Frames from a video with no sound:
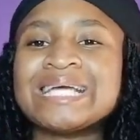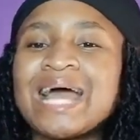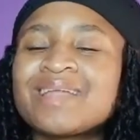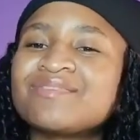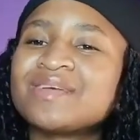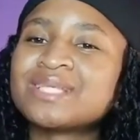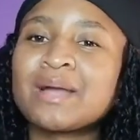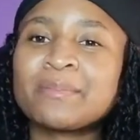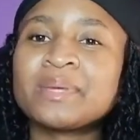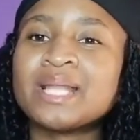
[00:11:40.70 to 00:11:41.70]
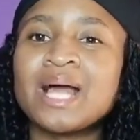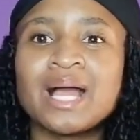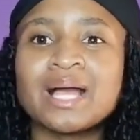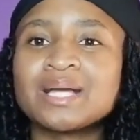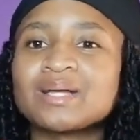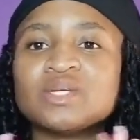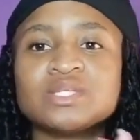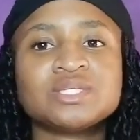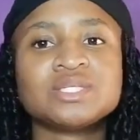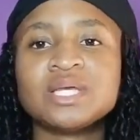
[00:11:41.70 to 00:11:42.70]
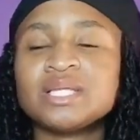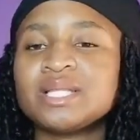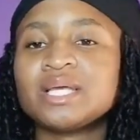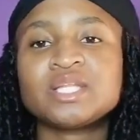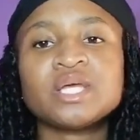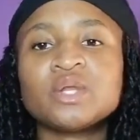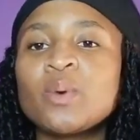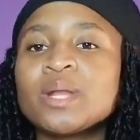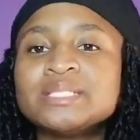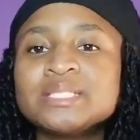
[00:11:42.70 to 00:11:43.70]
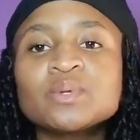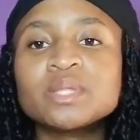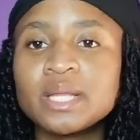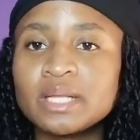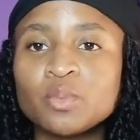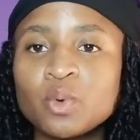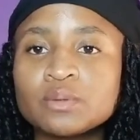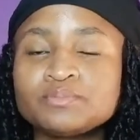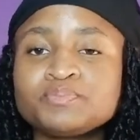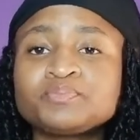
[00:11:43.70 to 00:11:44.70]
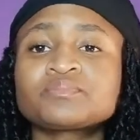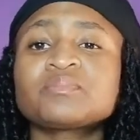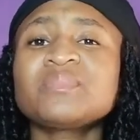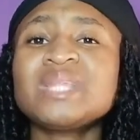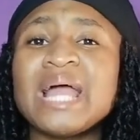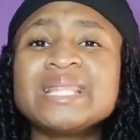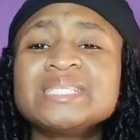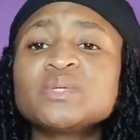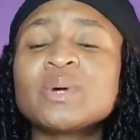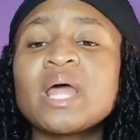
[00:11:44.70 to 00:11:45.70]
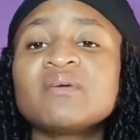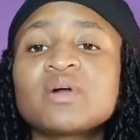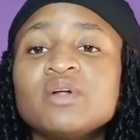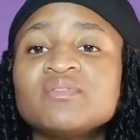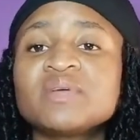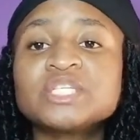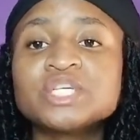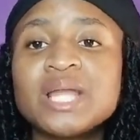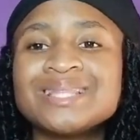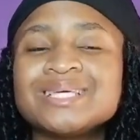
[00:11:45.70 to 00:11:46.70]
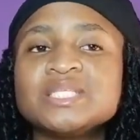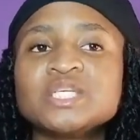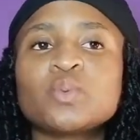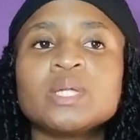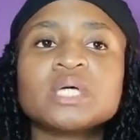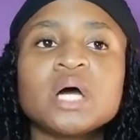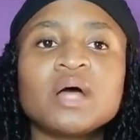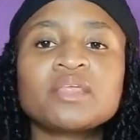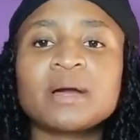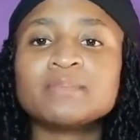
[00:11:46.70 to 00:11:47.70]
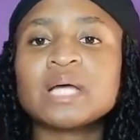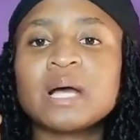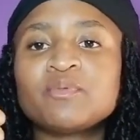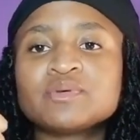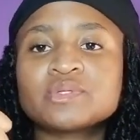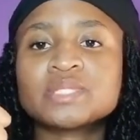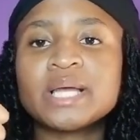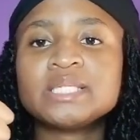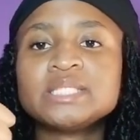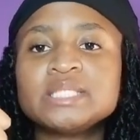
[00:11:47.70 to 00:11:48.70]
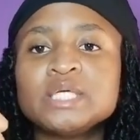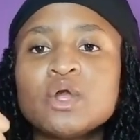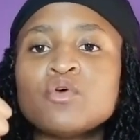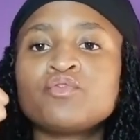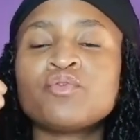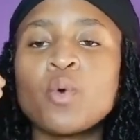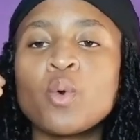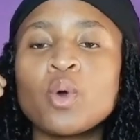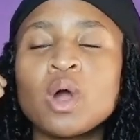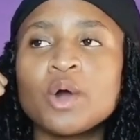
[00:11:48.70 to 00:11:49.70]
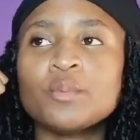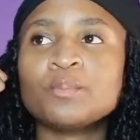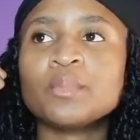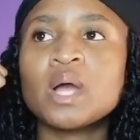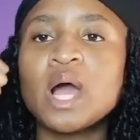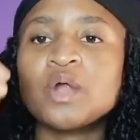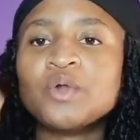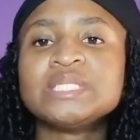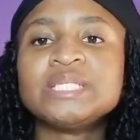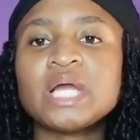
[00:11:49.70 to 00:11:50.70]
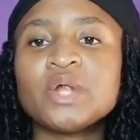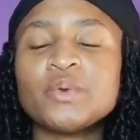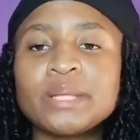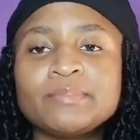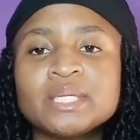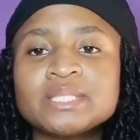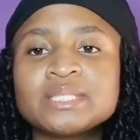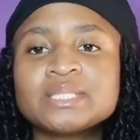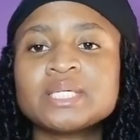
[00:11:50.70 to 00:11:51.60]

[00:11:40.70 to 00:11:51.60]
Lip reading: because they don't want to deal with it anymore. And they just want to have a conviction, and they just want a thumbs up for society for arresting a rapist.